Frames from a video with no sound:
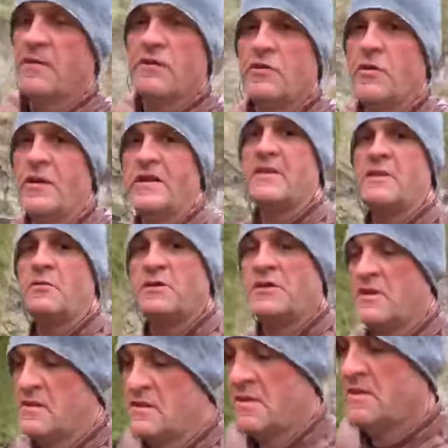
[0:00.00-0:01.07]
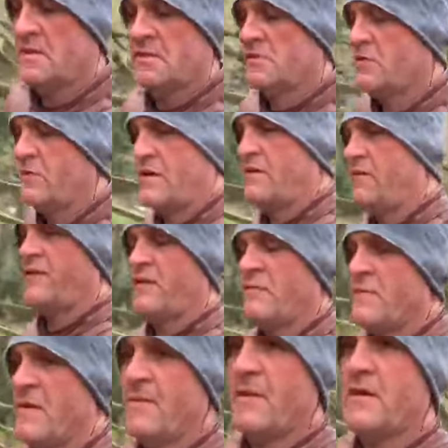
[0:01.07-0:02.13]
No idea what date it is. 25th
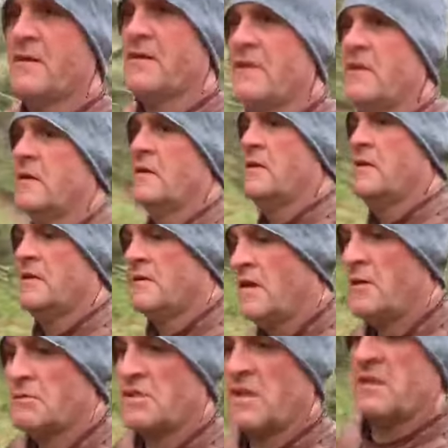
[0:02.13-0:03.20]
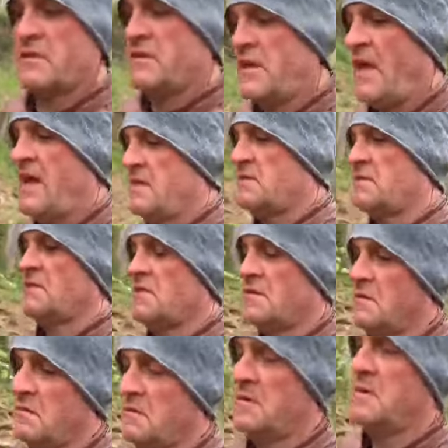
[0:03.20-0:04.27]
maybe. That was a guess.
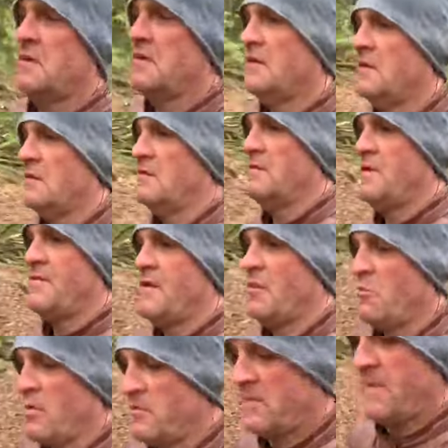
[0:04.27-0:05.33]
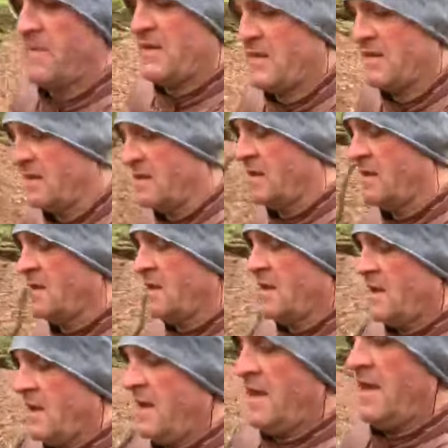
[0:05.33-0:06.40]
Maybe I won, maybe I didn't.
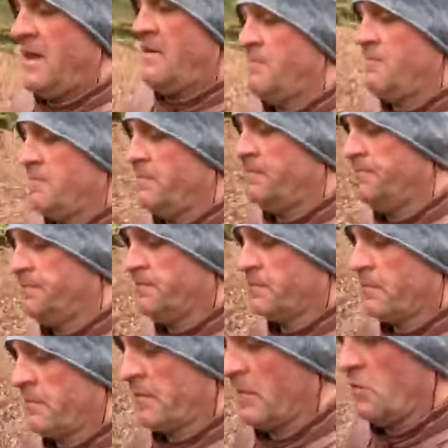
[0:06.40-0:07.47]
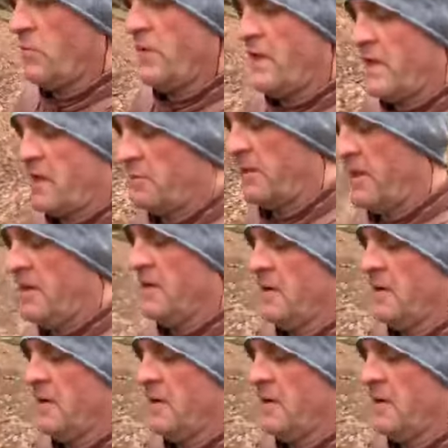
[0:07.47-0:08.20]
Um, where are we?